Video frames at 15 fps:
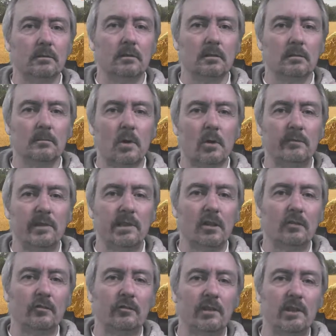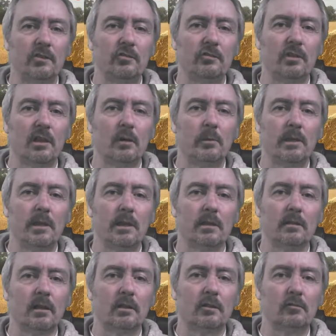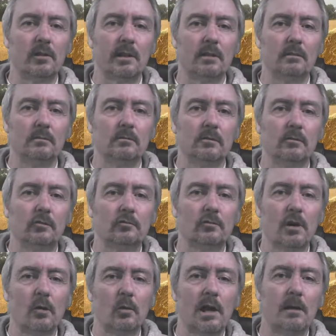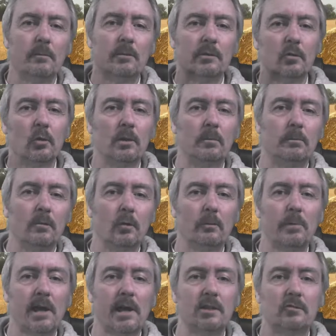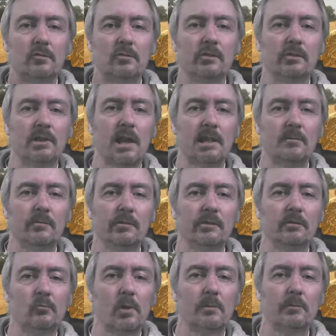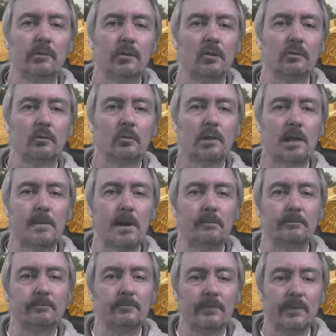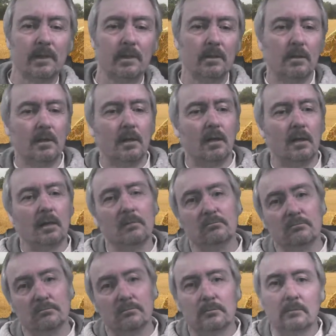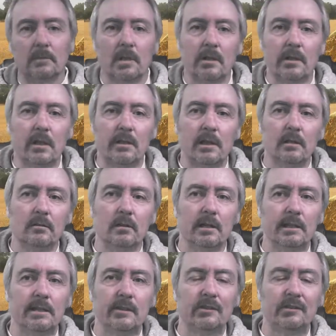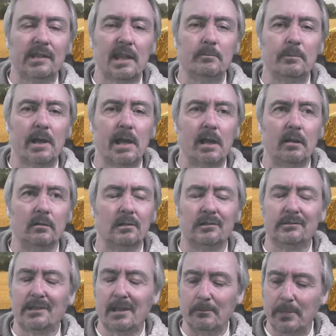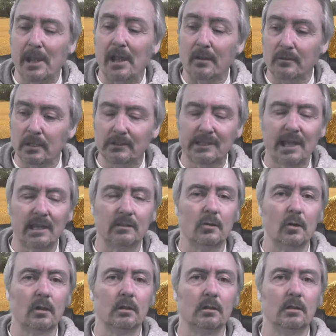my videos finish, there'll be a credit scroll up and all the patrons' names and websites will come up. I don't know. And there's a $10